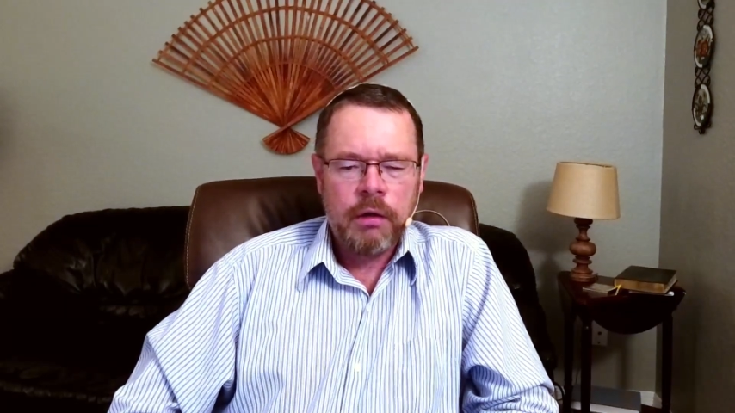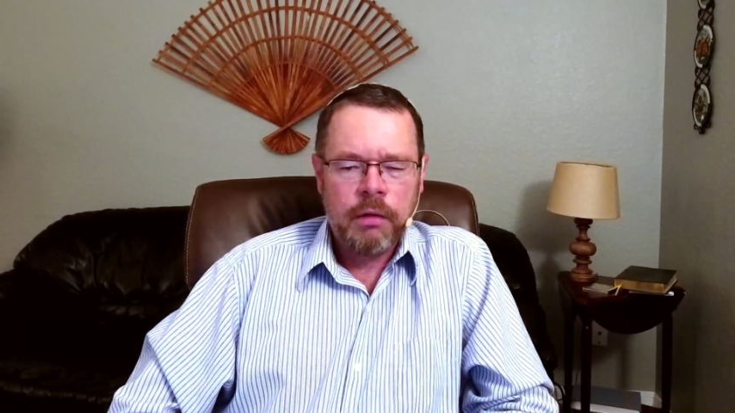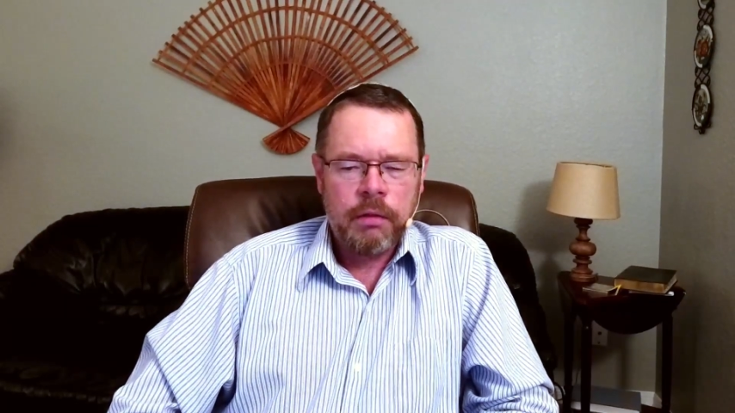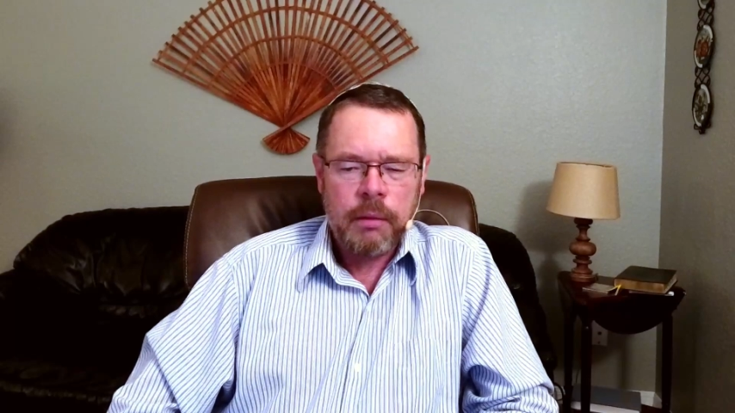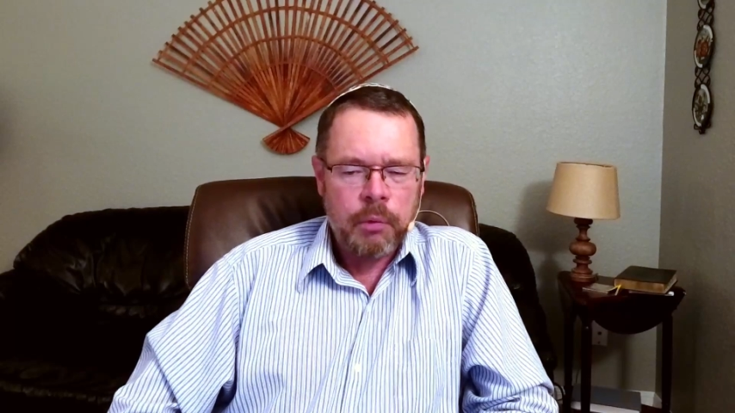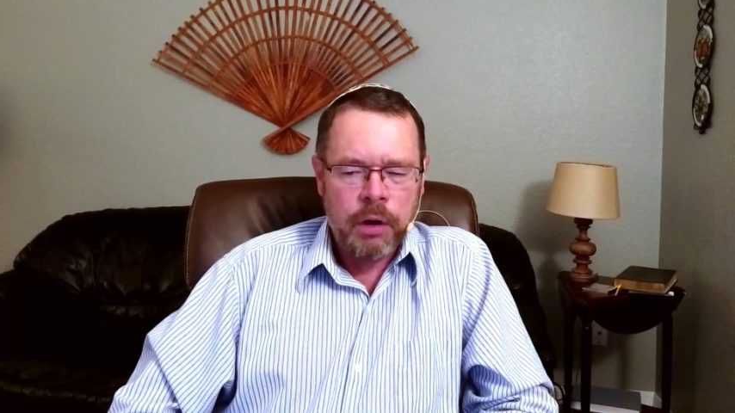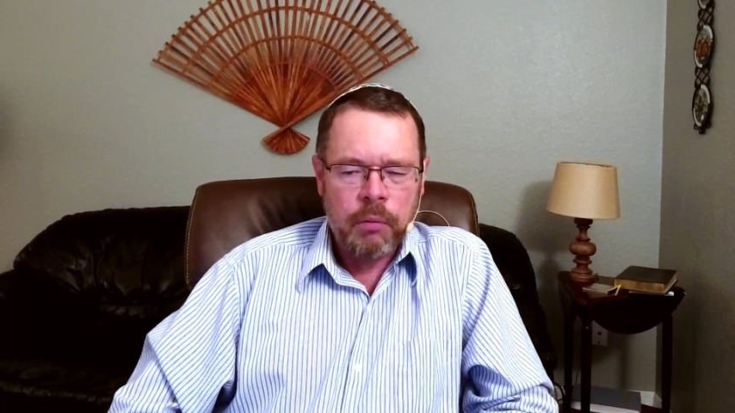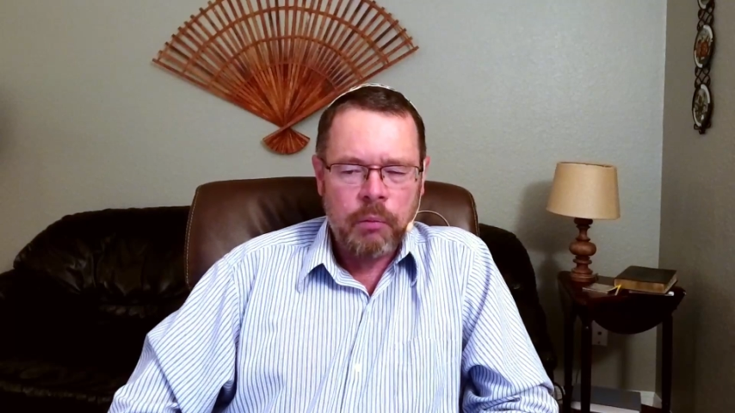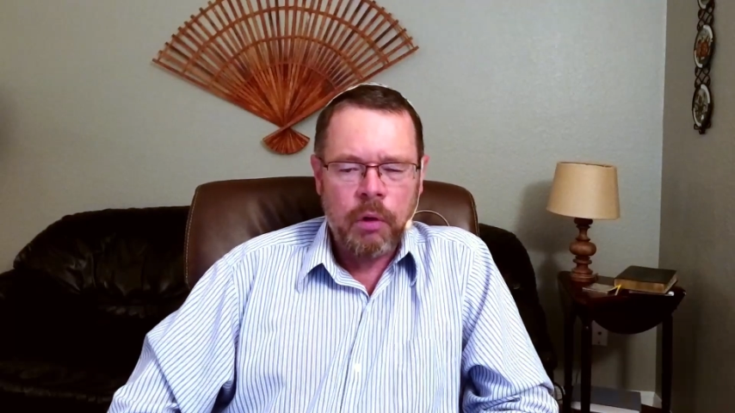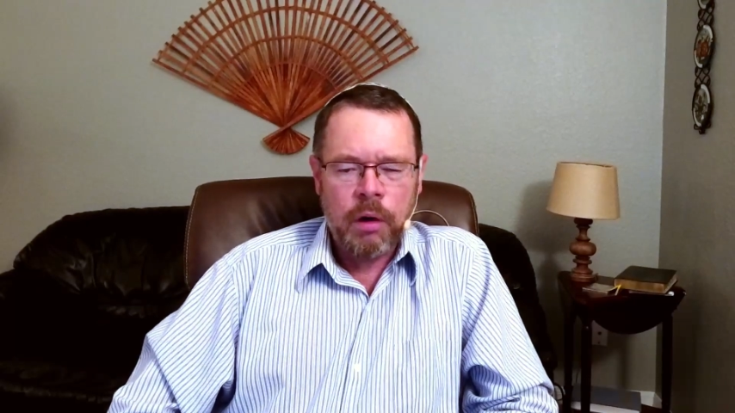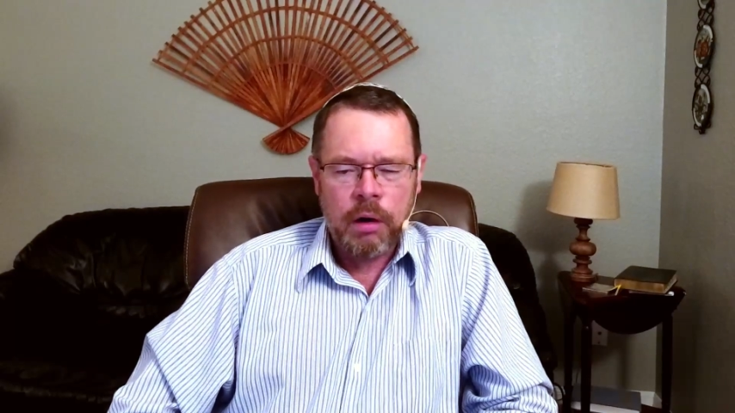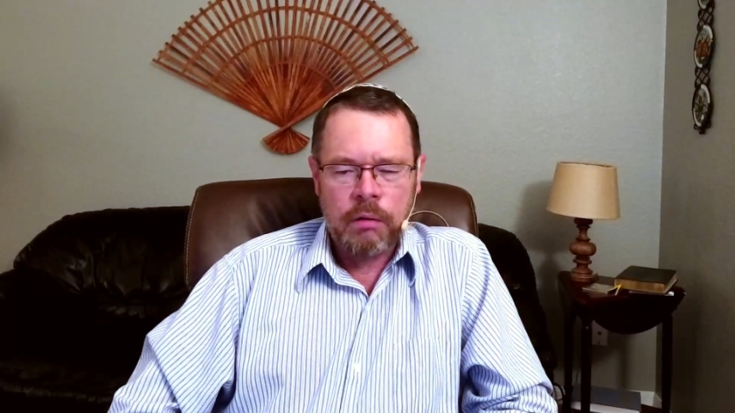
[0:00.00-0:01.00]
that bring
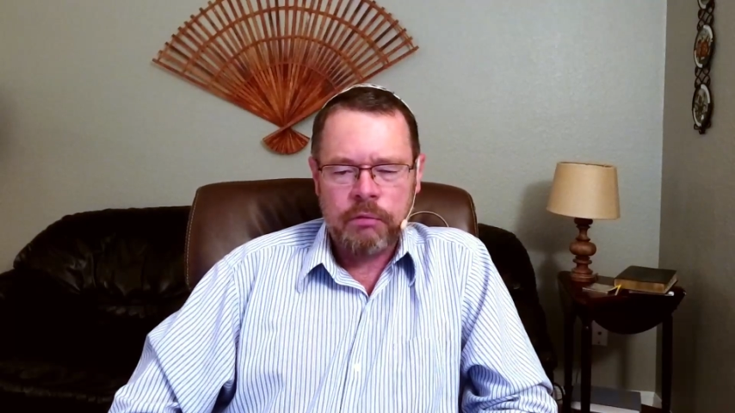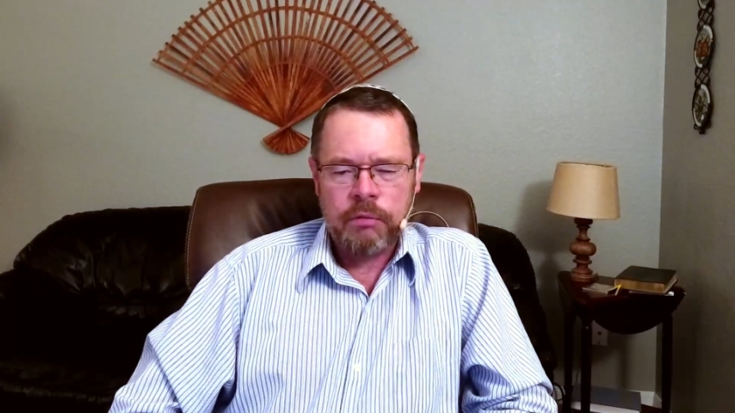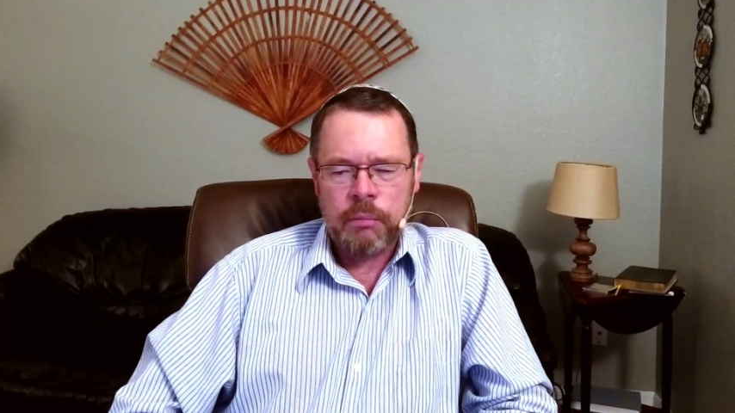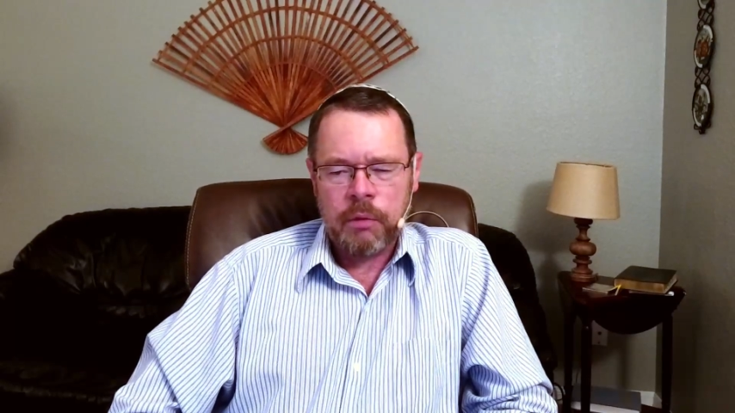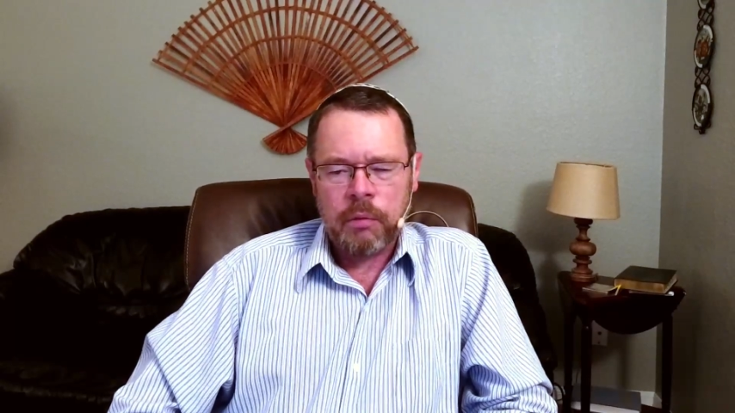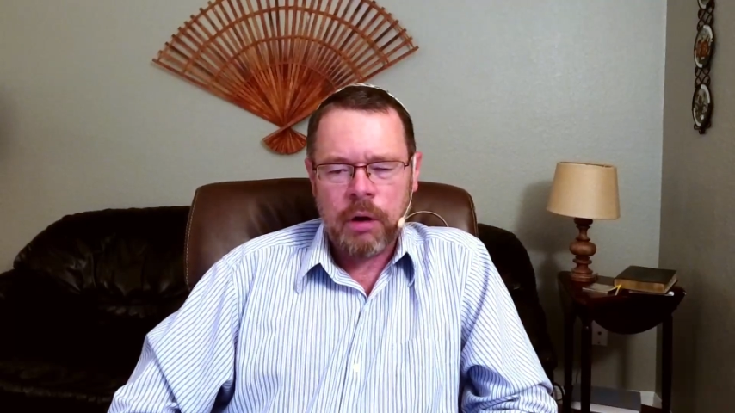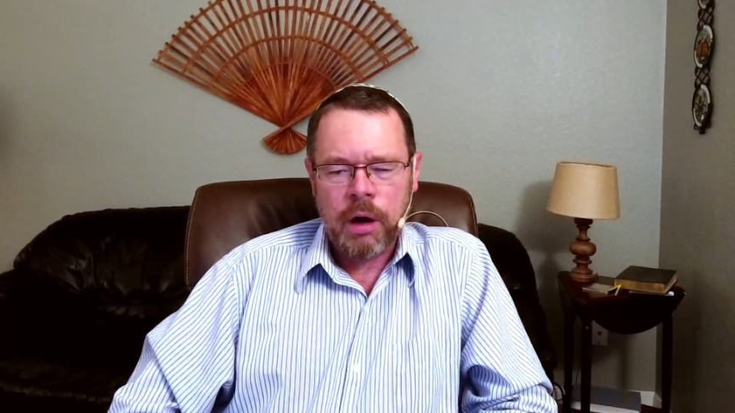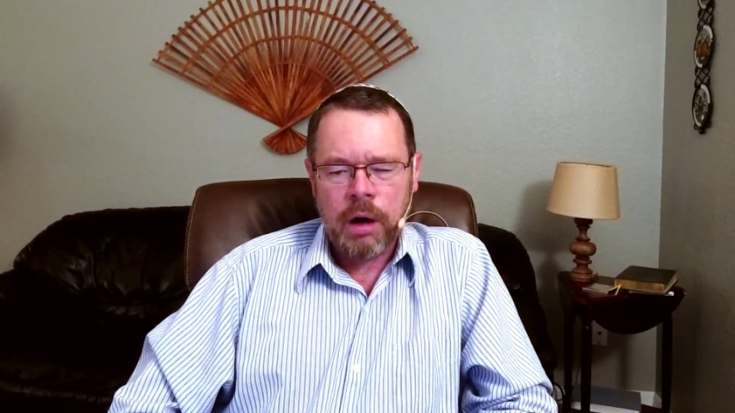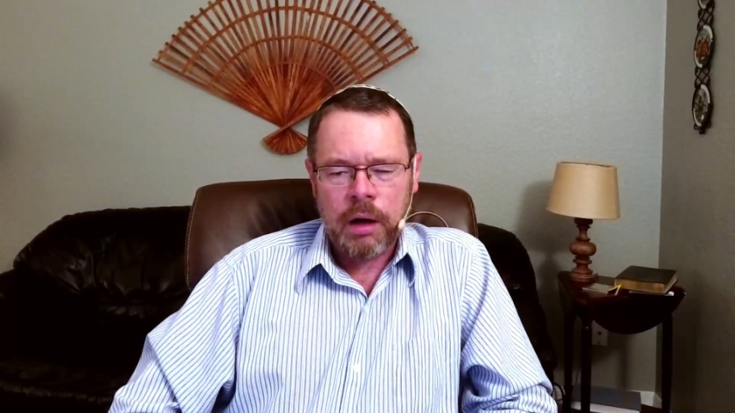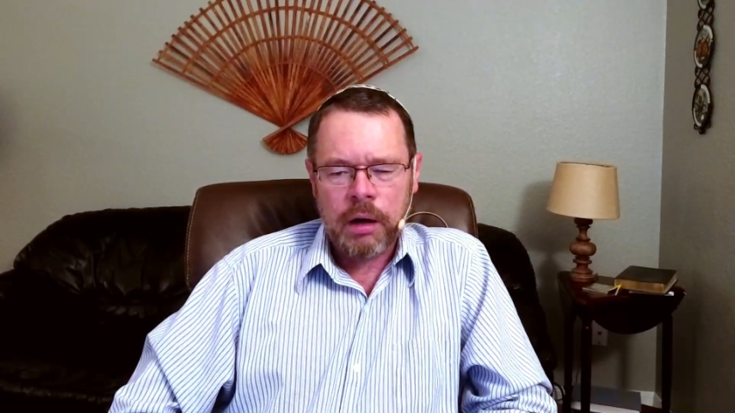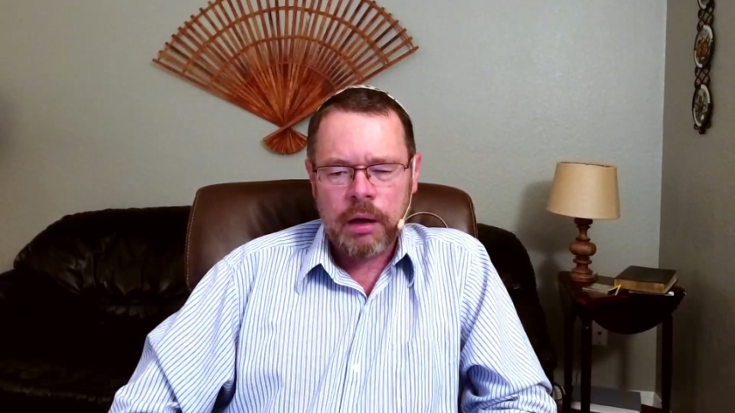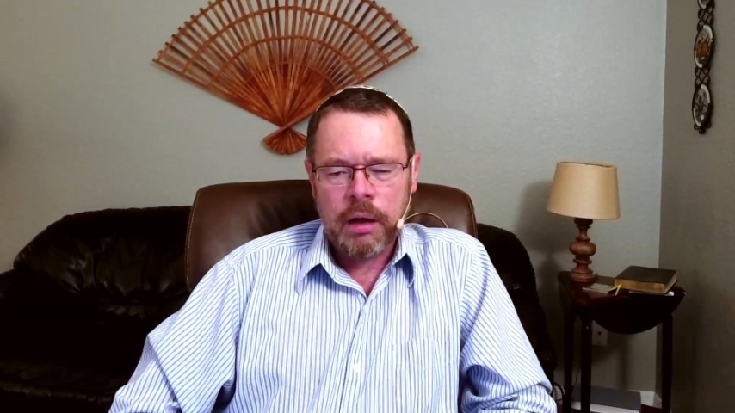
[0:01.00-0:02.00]
water from the
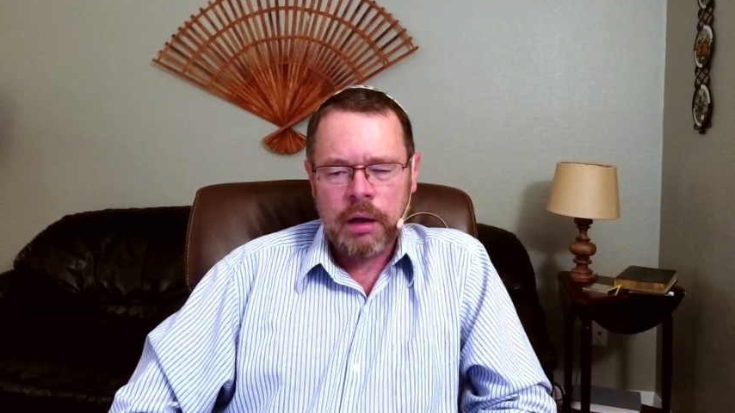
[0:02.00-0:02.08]
rock.